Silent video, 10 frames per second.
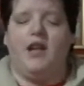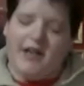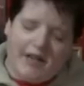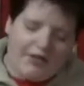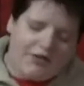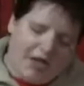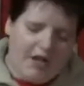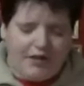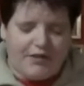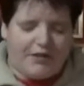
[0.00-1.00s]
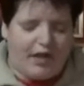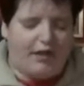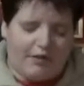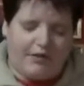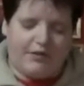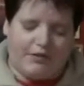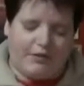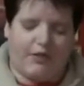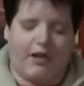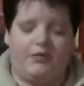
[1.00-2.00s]
and it turned its gun on the
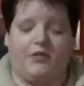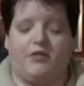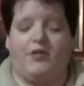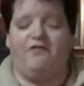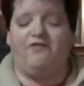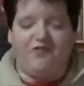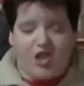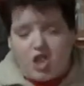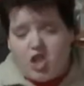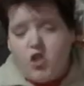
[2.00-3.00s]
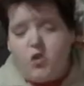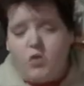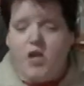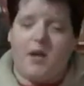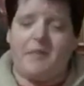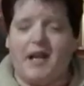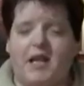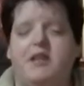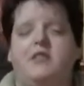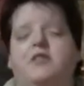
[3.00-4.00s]
dog, and I was just like, fuck you,
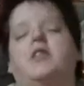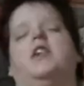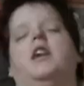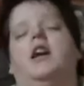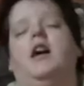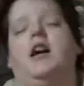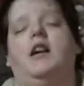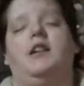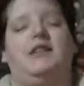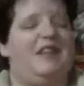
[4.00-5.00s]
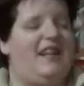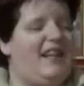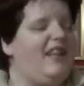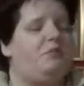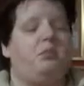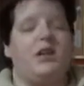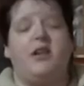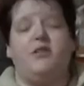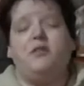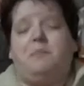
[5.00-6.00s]
Terminators! It's one of
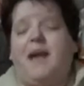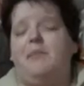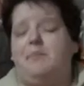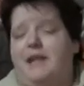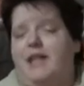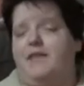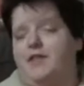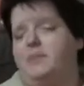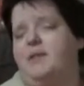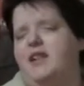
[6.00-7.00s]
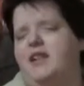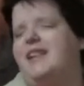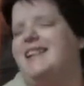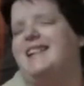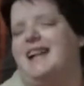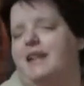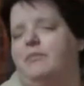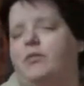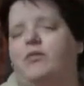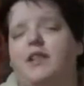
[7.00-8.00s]
those pet peeves, especially in
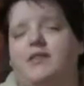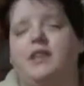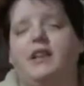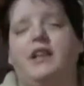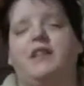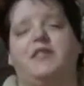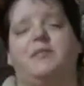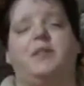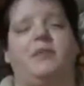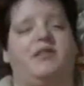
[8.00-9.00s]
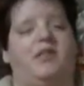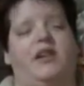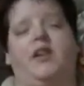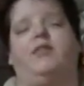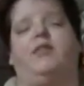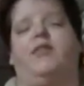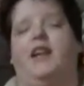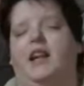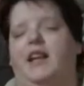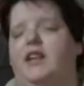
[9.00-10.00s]
games recently. There seems to be this love of
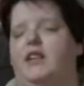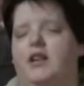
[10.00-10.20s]
killing